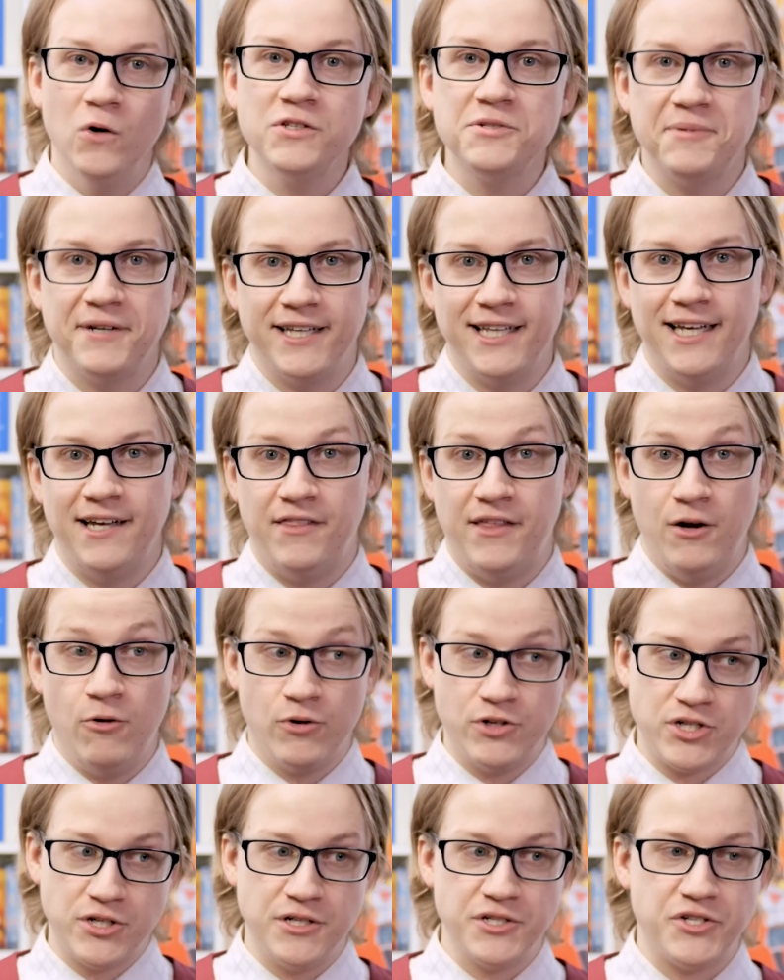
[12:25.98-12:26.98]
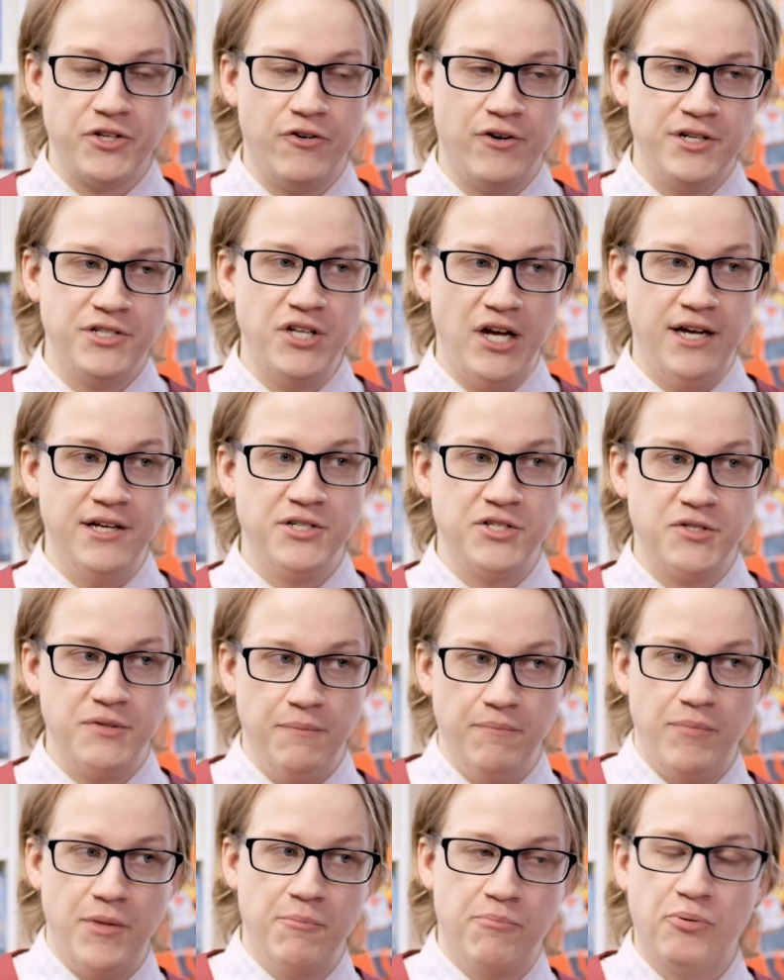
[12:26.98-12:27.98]
Ultimately, the original series
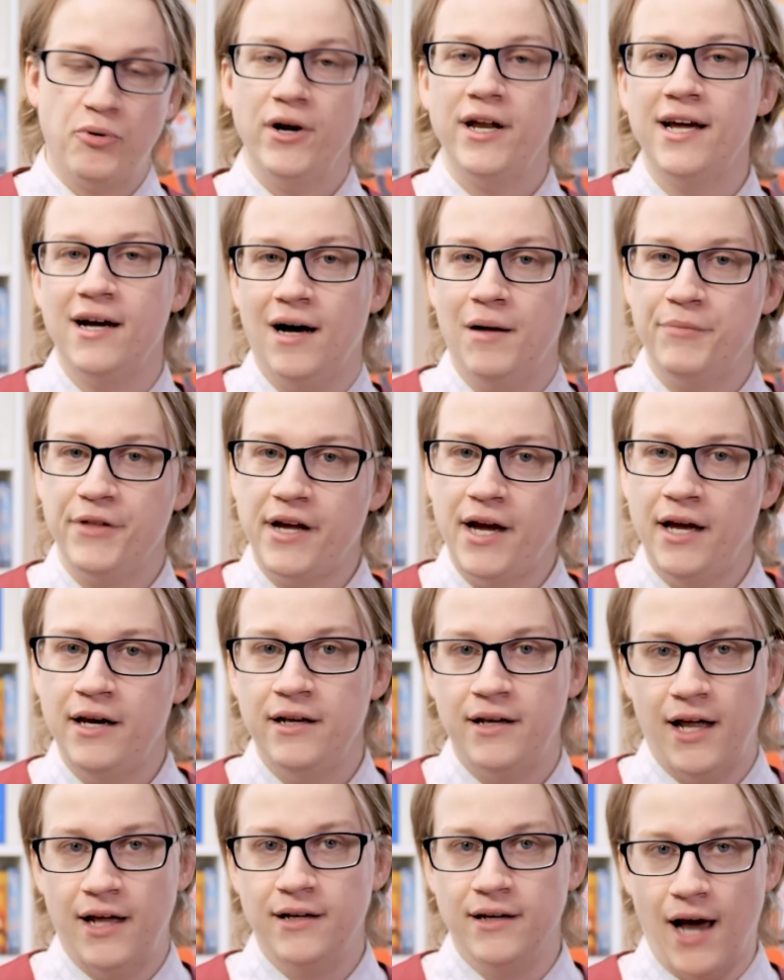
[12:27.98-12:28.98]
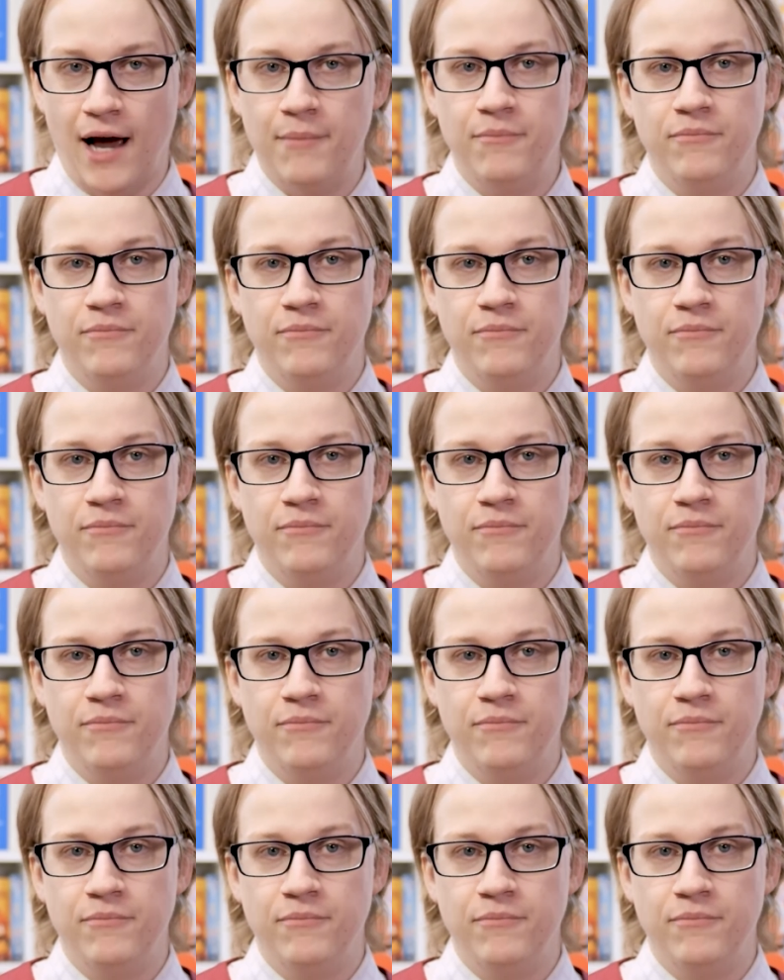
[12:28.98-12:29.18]
is pretty complicated, and